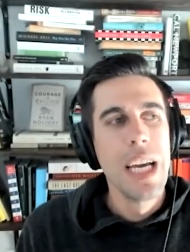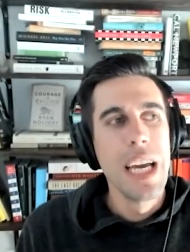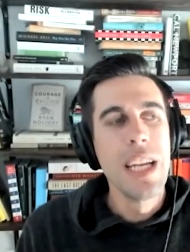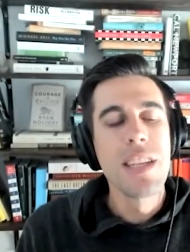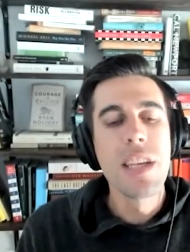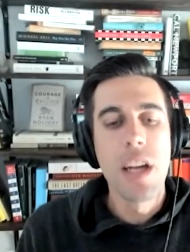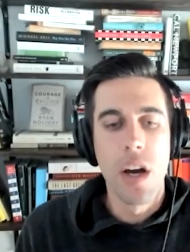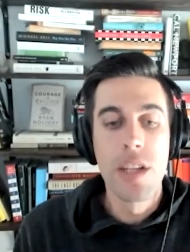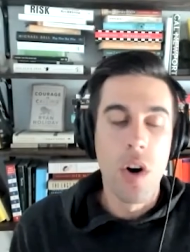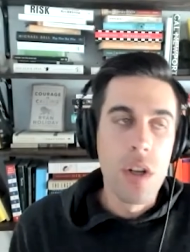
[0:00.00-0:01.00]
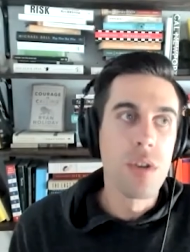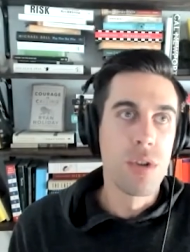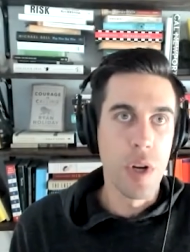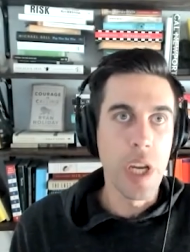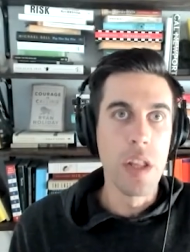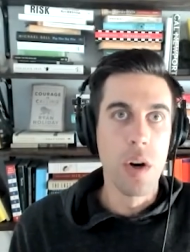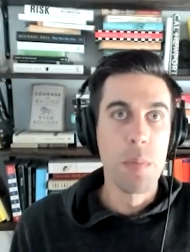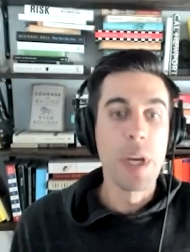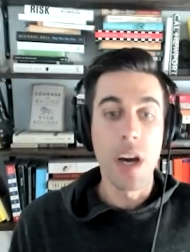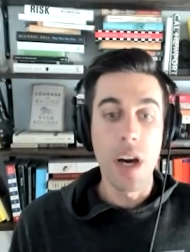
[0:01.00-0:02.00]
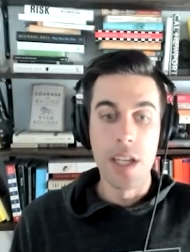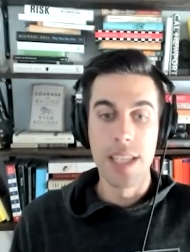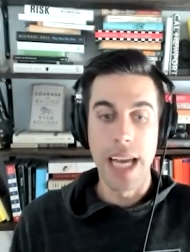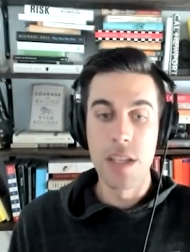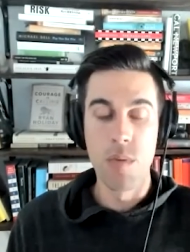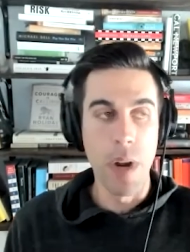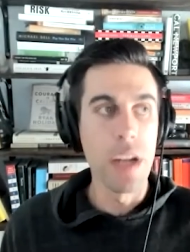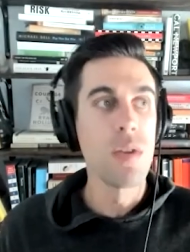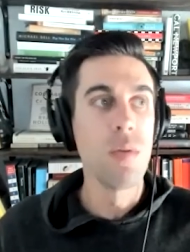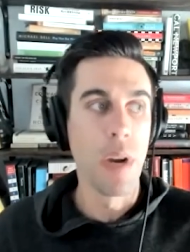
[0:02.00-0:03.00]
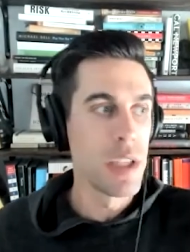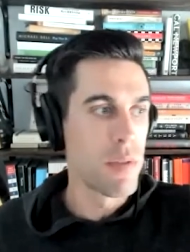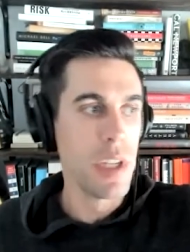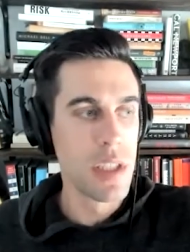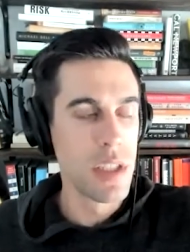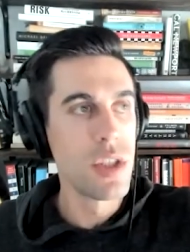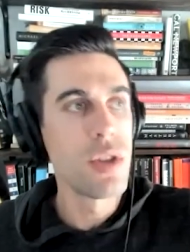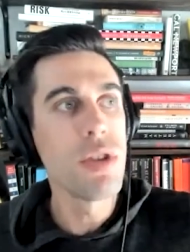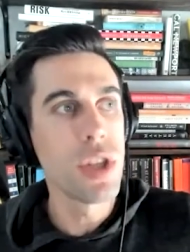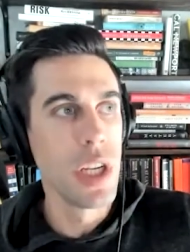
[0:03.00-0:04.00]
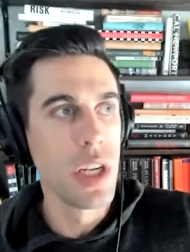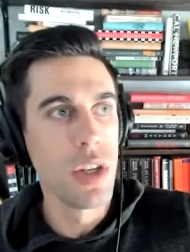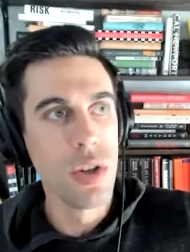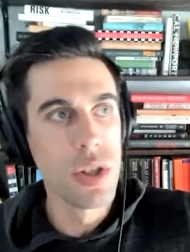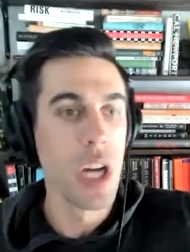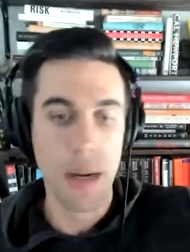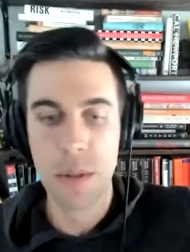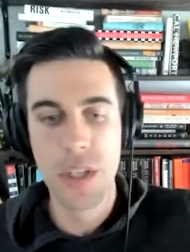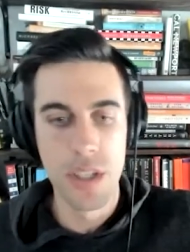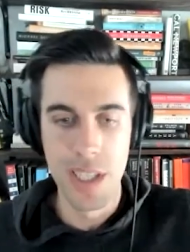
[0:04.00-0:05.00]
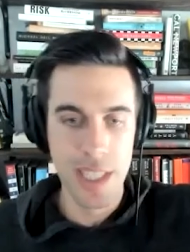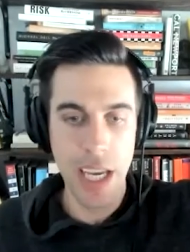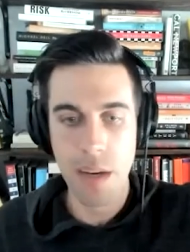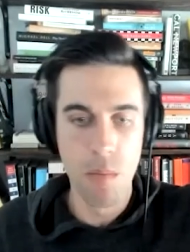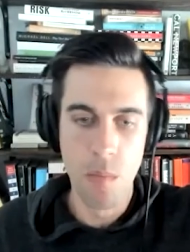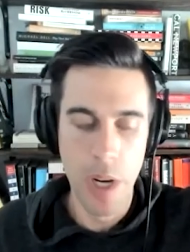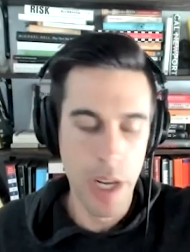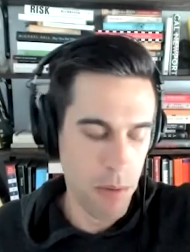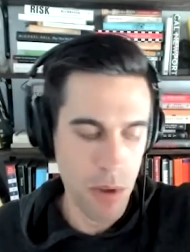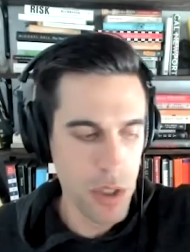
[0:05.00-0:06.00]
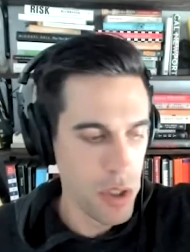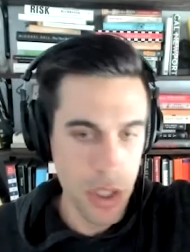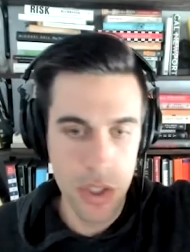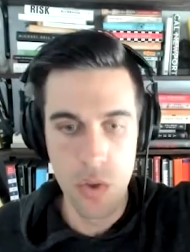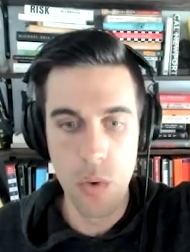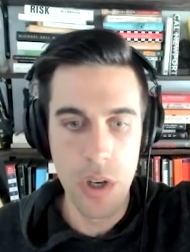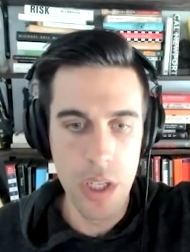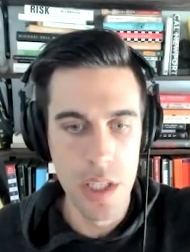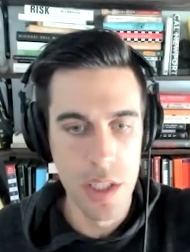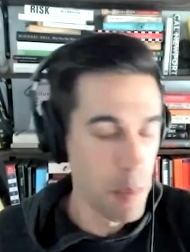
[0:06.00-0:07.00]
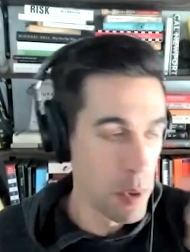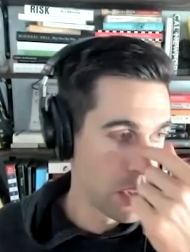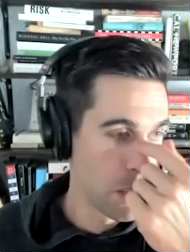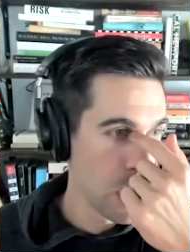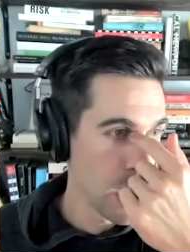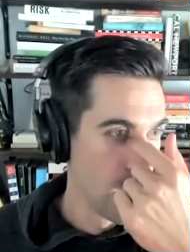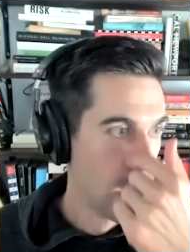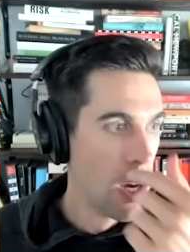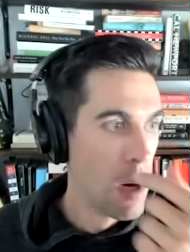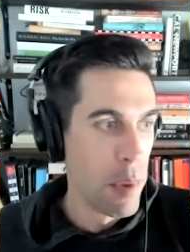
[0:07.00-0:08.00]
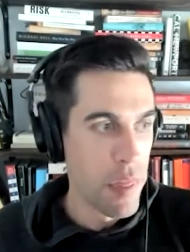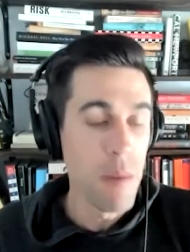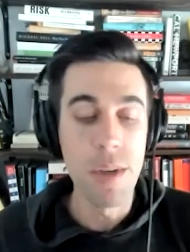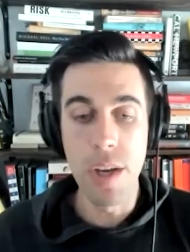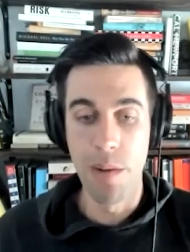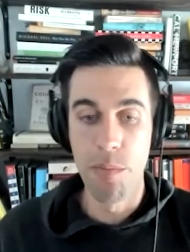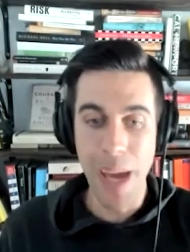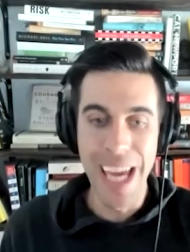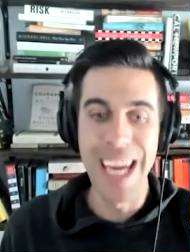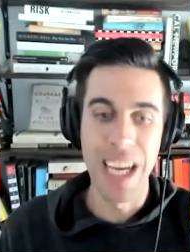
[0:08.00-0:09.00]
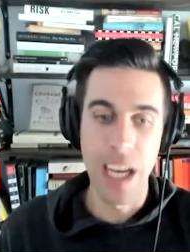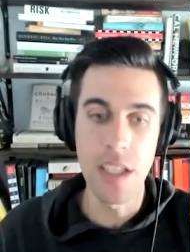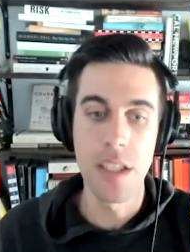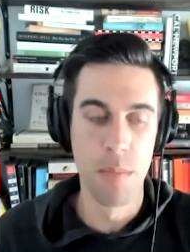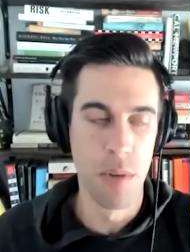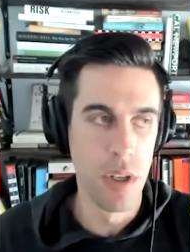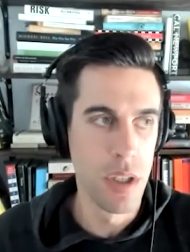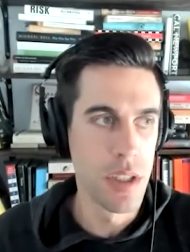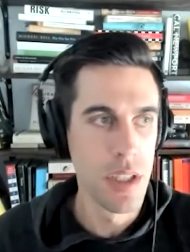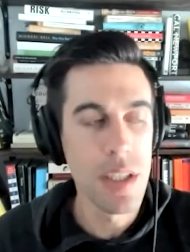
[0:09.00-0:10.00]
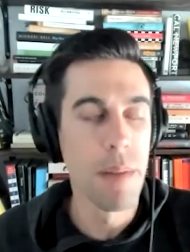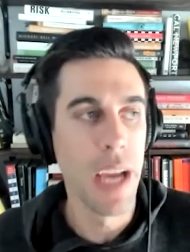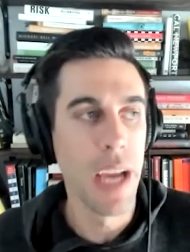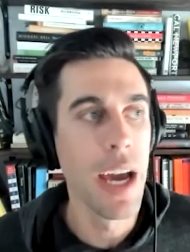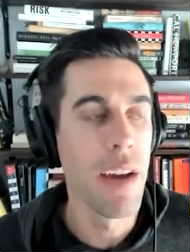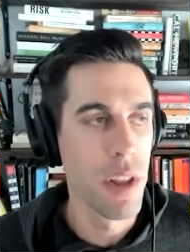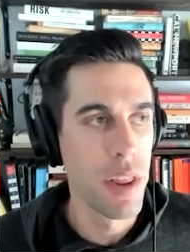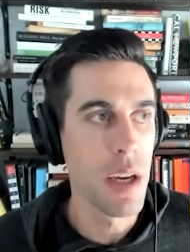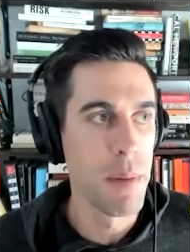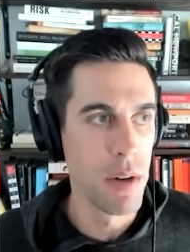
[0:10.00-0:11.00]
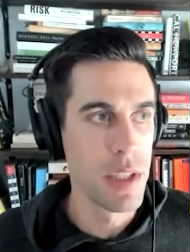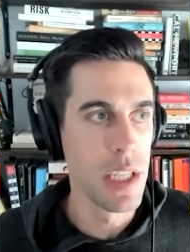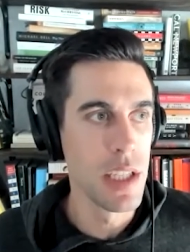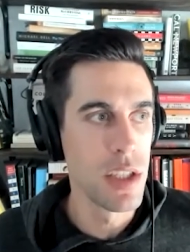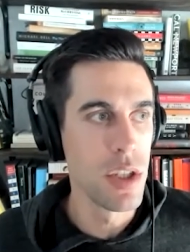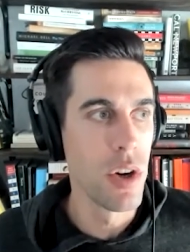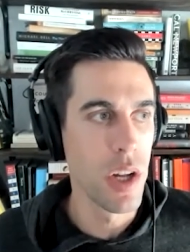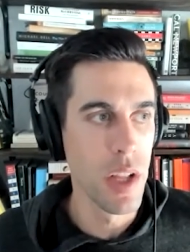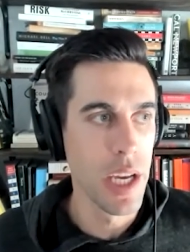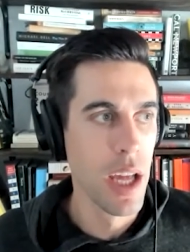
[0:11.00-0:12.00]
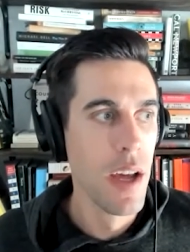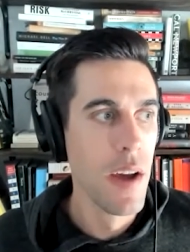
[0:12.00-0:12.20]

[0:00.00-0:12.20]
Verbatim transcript: And isn't it? It's also tricky though, because as a writer who writes for an institution, your job is just to say whatever the story is supposed to be. But then when you have paying customers, this is something I have to think about with Daily Stoic. Like,